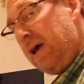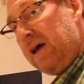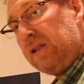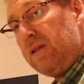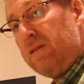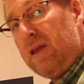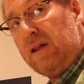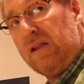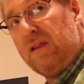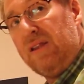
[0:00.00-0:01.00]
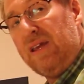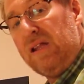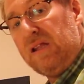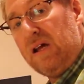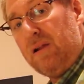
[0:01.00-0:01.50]
last, it takes
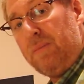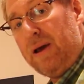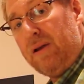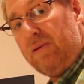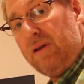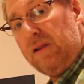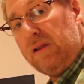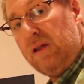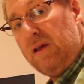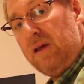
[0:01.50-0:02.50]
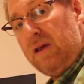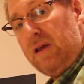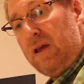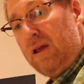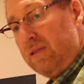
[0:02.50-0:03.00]
D-cell batteries.
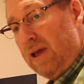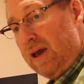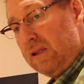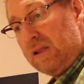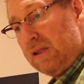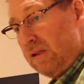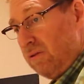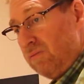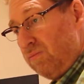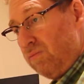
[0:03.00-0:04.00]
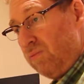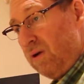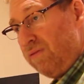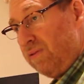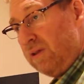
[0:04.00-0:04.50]
It lasts
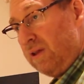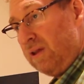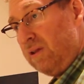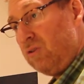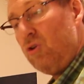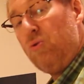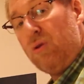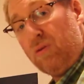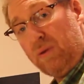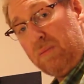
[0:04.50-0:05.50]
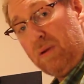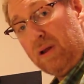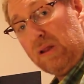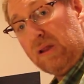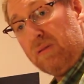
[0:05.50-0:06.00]
roughly 2 to 3
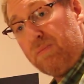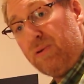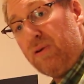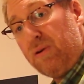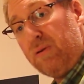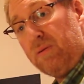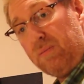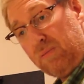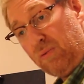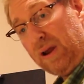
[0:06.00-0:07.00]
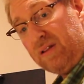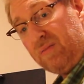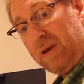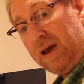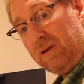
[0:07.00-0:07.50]
months per round
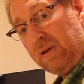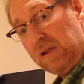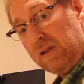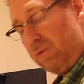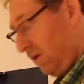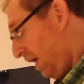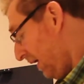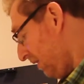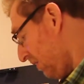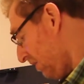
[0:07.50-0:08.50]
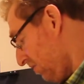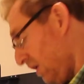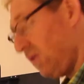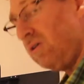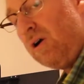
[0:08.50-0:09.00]
of batteries. So we highly
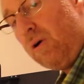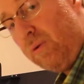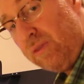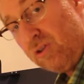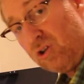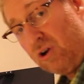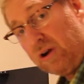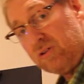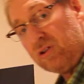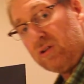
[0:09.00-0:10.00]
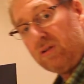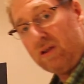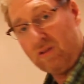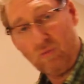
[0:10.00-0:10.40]
suggest you go with the charge in the